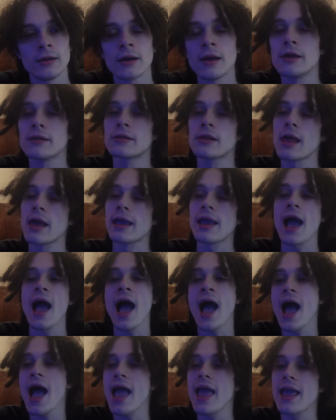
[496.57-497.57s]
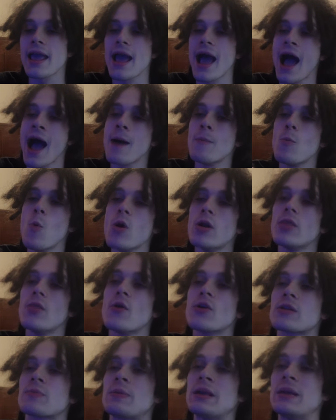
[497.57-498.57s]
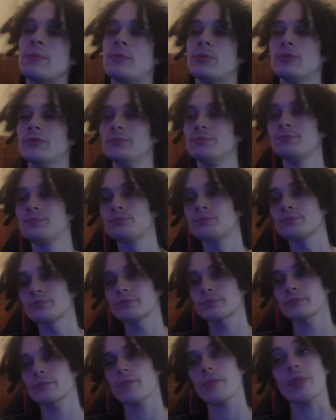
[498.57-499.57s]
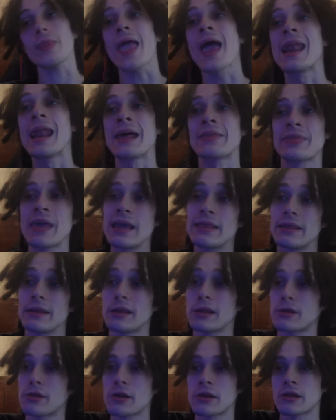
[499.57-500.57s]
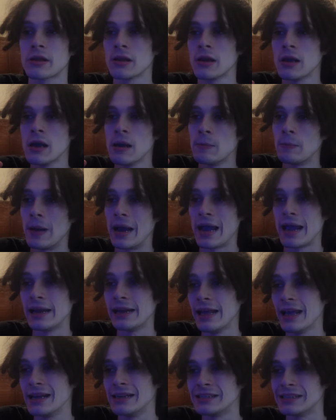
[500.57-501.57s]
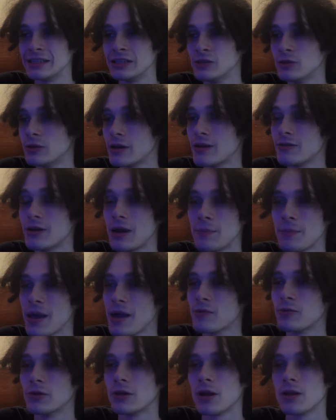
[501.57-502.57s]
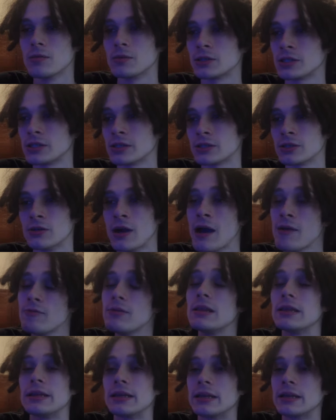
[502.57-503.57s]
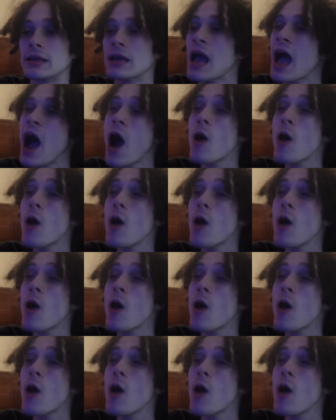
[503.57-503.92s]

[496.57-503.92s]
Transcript: Cause like I, I'm one of those people, and I think this is just my ADHD or whatever. I'm not 100 sure. sure. I really need to.